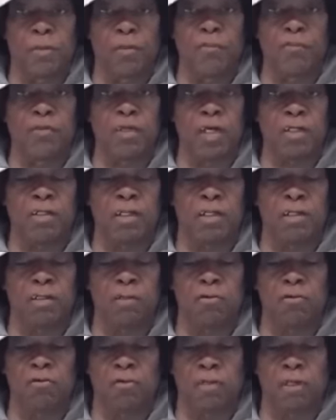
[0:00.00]
couple of
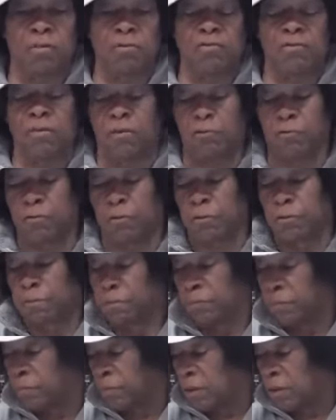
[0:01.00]
decades, etc.,